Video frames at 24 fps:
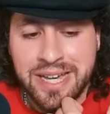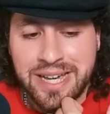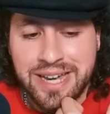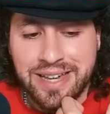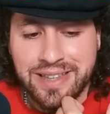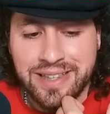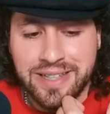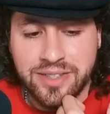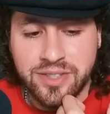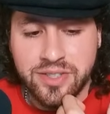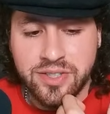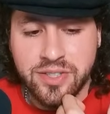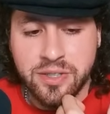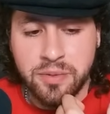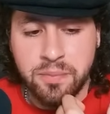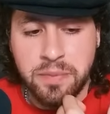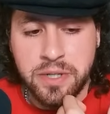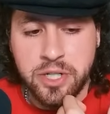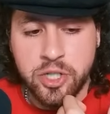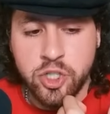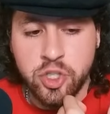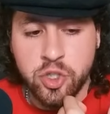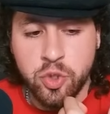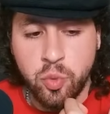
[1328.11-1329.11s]
And then
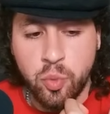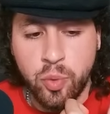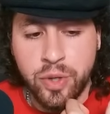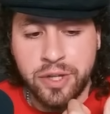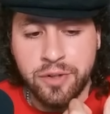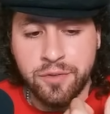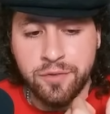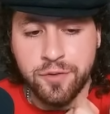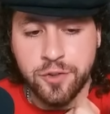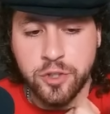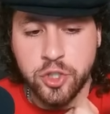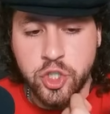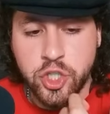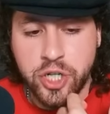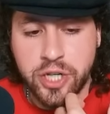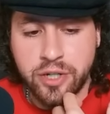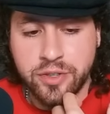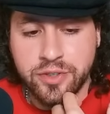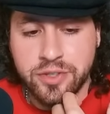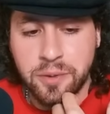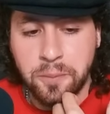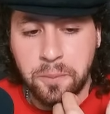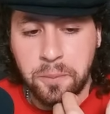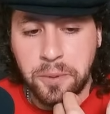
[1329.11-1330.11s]
submission win for
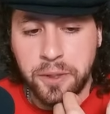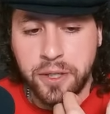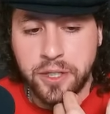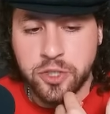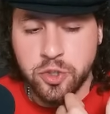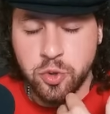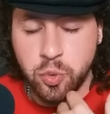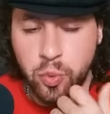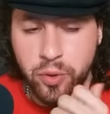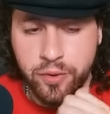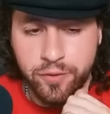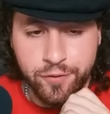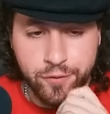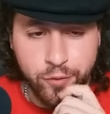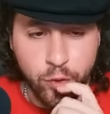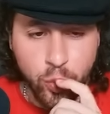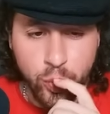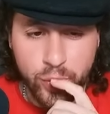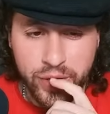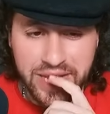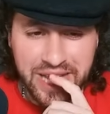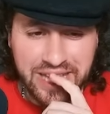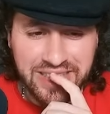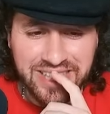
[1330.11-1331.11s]
Jailton plus
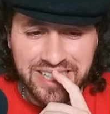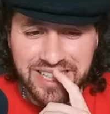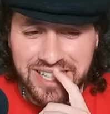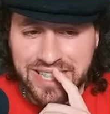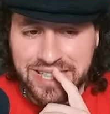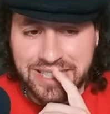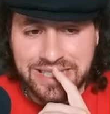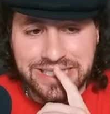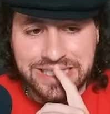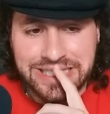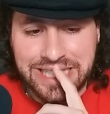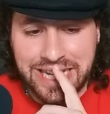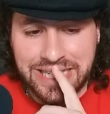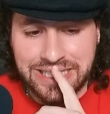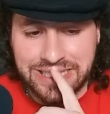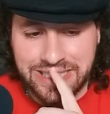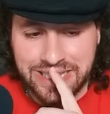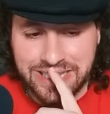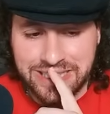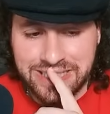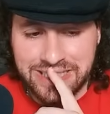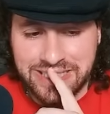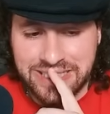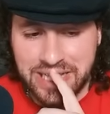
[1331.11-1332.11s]
140. I think inside
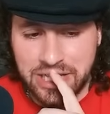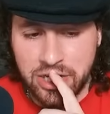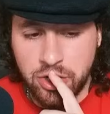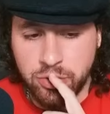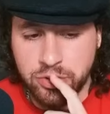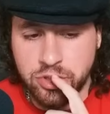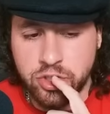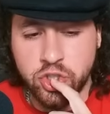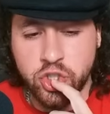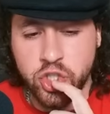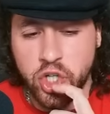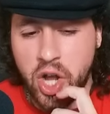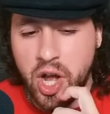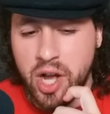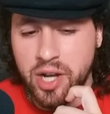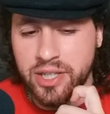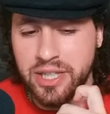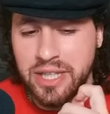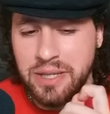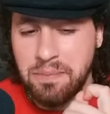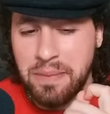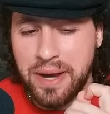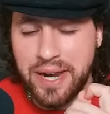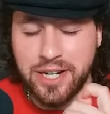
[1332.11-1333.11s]
distance, I know it's
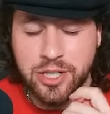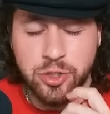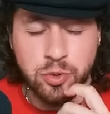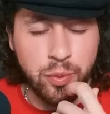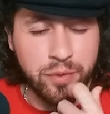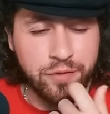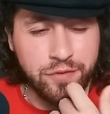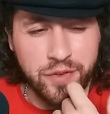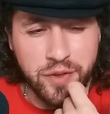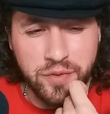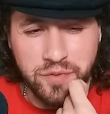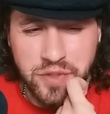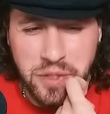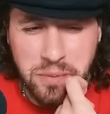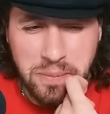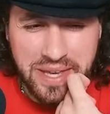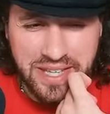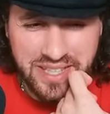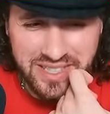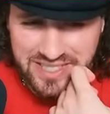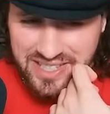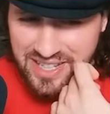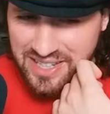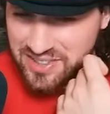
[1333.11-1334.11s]
chalky. Minus 150
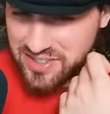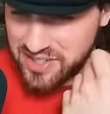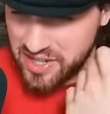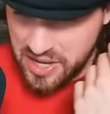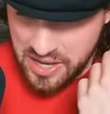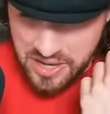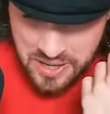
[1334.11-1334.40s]
makes sense.